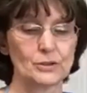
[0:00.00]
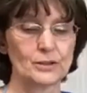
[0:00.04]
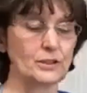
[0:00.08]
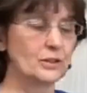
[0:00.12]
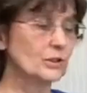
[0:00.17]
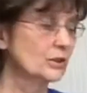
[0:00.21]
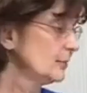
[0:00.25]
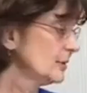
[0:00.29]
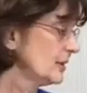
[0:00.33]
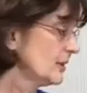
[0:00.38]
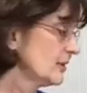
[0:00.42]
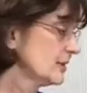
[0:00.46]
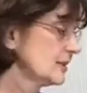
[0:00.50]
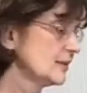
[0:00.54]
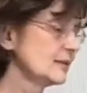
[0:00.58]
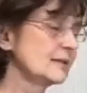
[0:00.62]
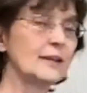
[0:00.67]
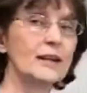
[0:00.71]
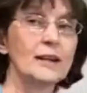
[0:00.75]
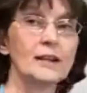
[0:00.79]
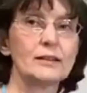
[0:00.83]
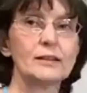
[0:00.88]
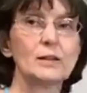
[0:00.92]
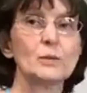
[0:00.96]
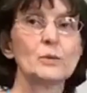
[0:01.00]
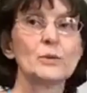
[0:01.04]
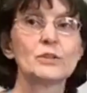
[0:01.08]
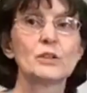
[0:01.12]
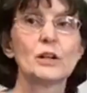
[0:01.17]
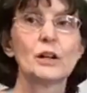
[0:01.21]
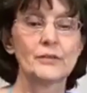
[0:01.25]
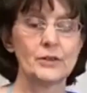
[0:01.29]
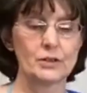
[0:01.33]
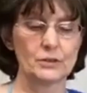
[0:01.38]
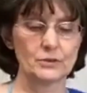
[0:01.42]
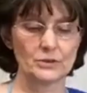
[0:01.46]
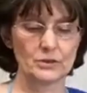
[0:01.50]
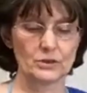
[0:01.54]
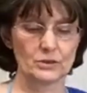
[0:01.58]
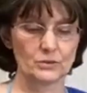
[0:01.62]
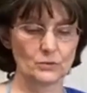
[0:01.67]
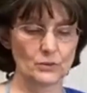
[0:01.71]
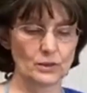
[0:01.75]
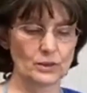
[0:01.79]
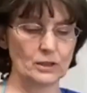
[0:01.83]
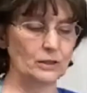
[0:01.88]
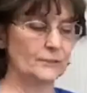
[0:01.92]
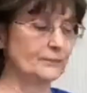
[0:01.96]
It could be the stain that was on there as
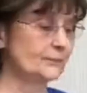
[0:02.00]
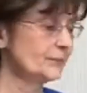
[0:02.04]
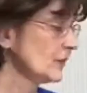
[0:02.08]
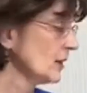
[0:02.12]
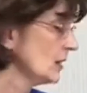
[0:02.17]
well,